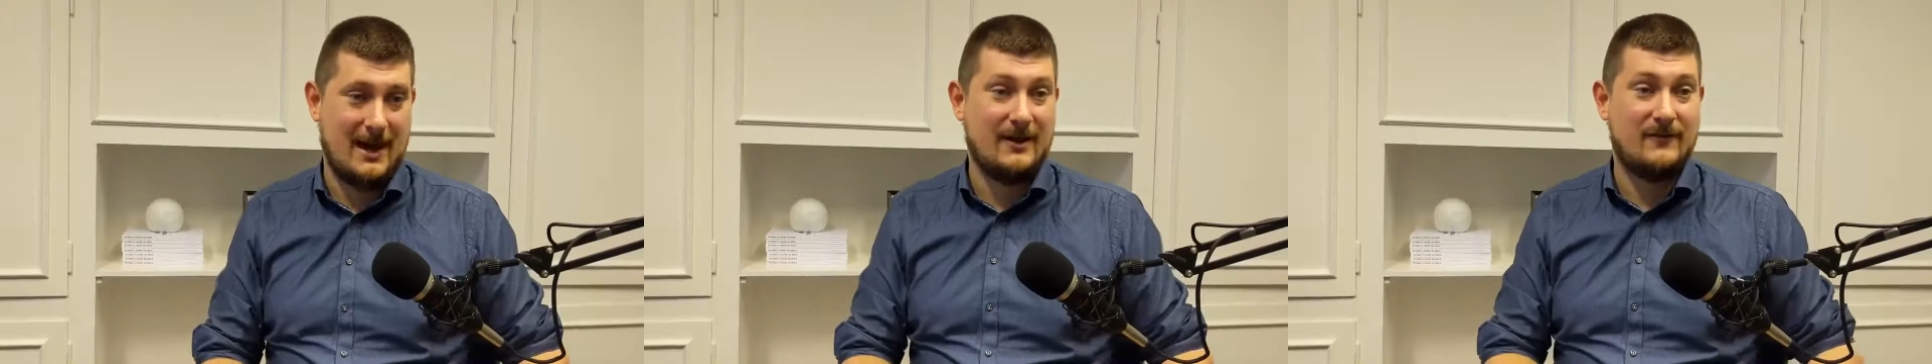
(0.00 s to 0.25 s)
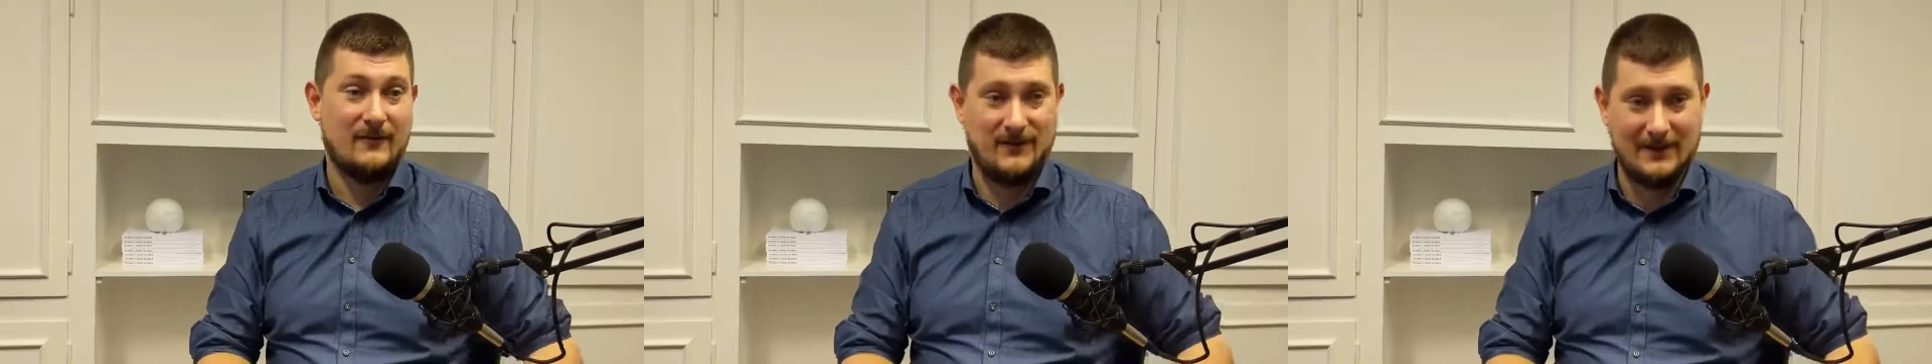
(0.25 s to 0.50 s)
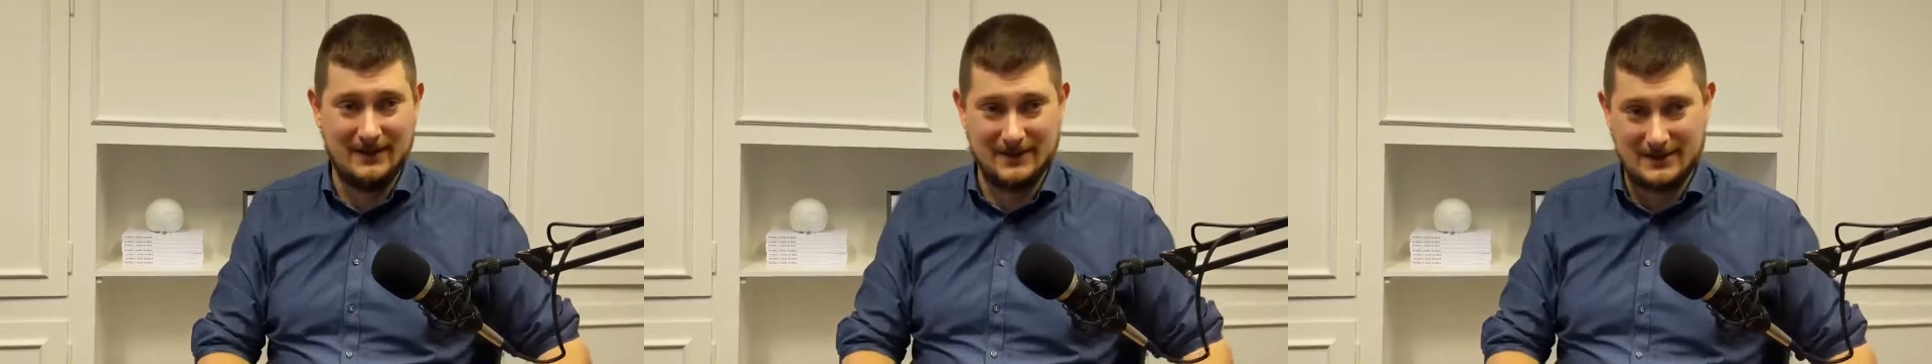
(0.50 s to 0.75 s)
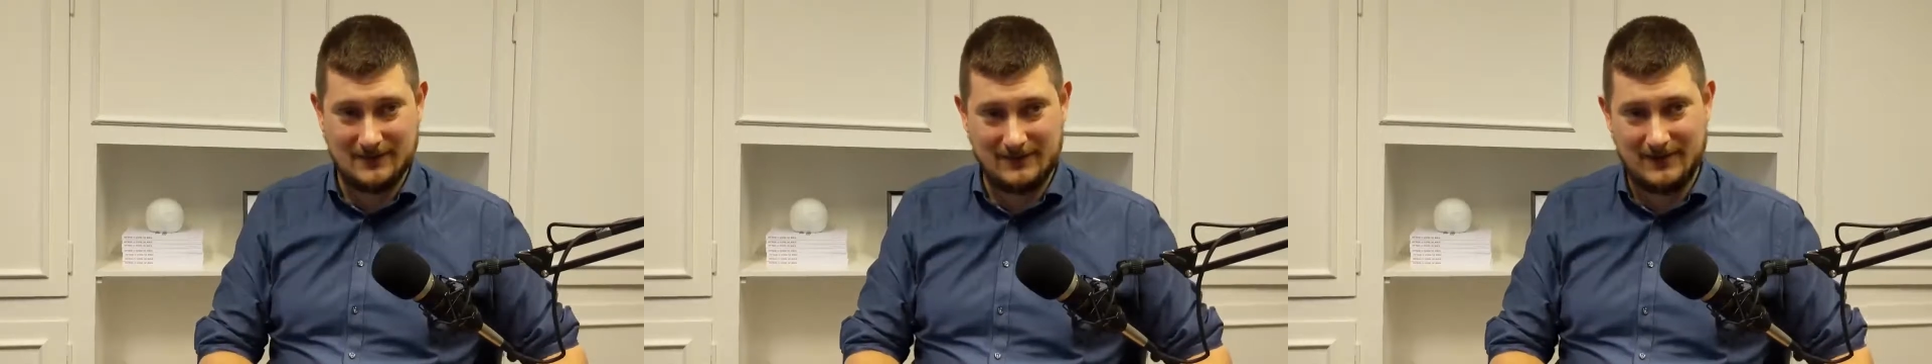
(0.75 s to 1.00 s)
Right. I
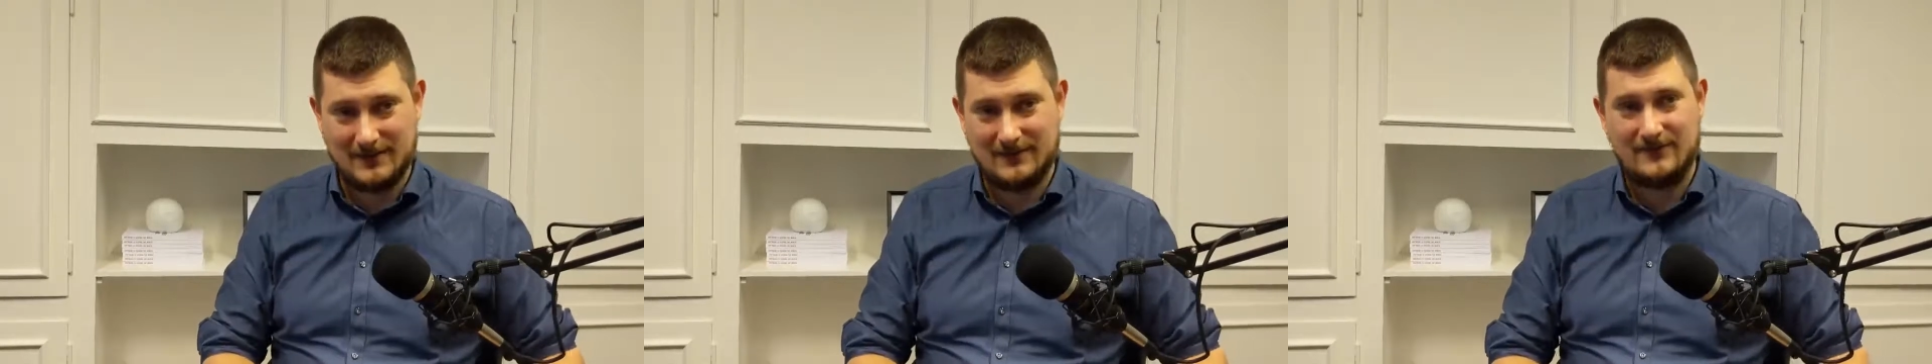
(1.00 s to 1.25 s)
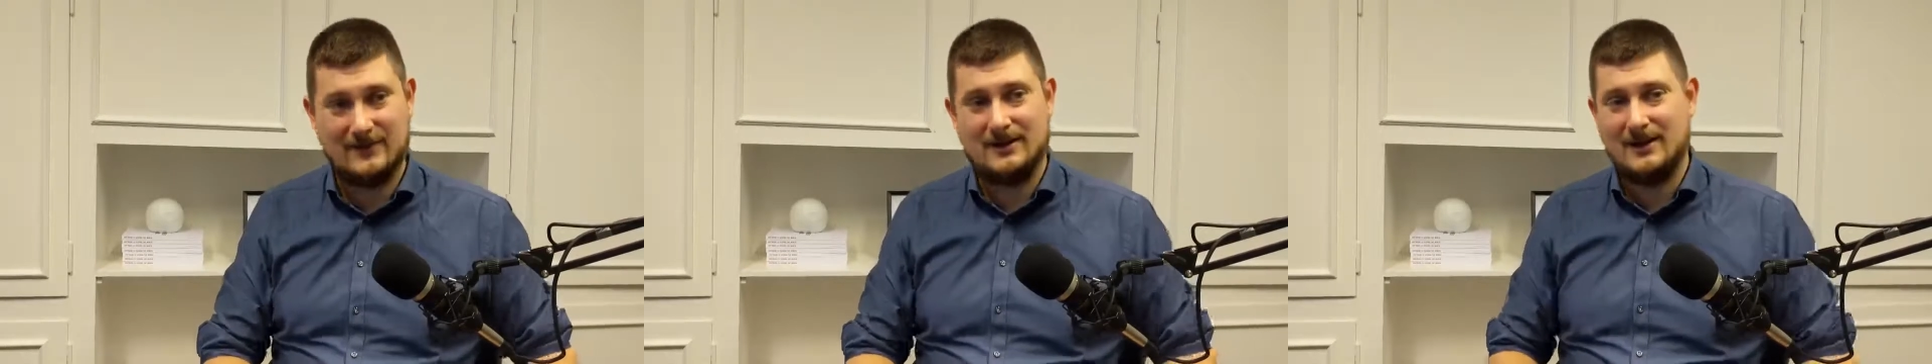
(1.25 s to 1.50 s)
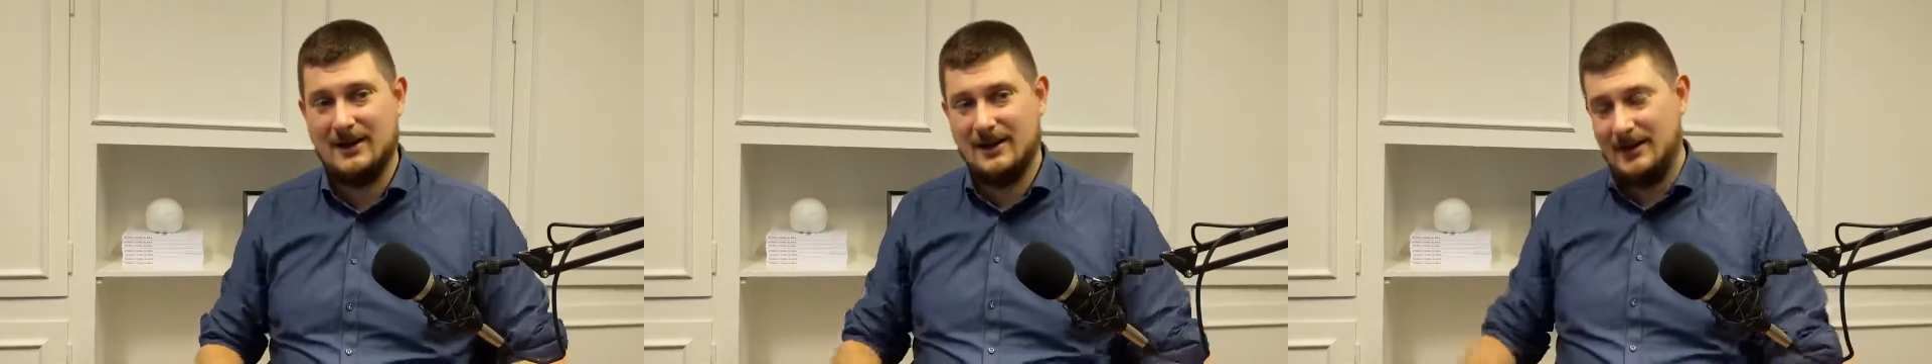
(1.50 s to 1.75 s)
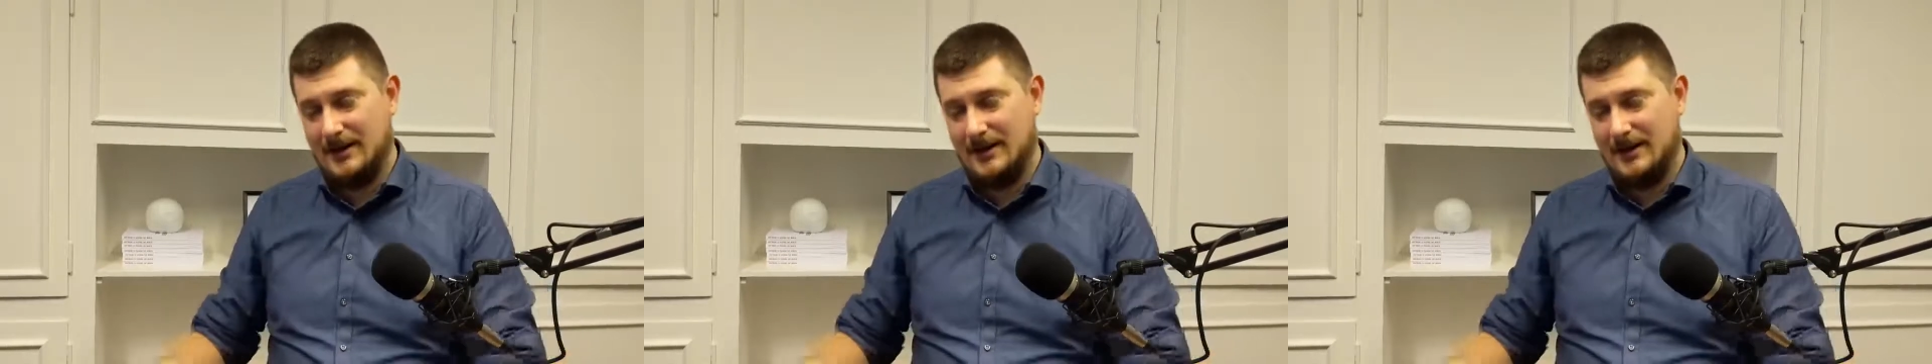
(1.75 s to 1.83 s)
feel something different.